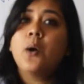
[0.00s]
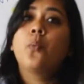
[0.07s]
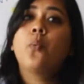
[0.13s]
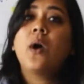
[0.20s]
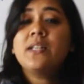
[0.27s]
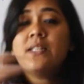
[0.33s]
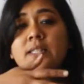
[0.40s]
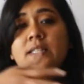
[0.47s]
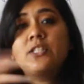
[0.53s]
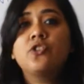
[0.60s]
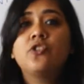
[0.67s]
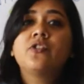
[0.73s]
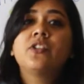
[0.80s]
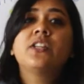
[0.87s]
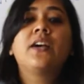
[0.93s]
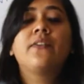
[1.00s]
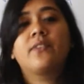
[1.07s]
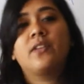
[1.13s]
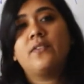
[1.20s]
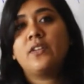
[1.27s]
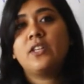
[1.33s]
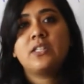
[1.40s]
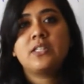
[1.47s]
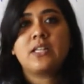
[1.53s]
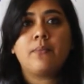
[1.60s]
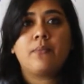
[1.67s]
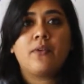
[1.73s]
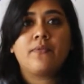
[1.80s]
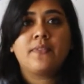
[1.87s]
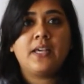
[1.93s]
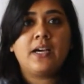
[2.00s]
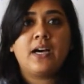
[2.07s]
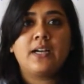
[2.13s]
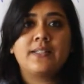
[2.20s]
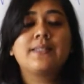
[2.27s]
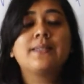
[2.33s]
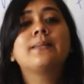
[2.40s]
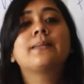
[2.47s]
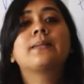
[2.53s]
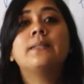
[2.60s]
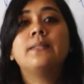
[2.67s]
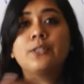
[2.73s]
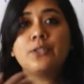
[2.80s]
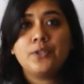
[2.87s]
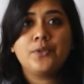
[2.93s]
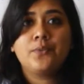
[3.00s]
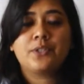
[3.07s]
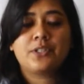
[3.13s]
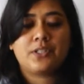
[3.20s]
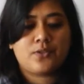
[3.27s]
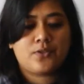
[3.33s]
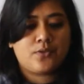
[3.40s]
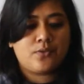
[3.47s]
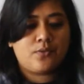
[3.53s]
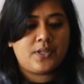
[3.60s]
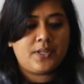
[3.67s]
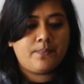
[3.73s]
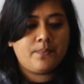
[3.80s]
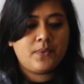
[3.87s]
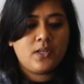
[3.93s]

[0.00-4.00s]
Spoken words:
Once the children have given some of their answers, continue with the story.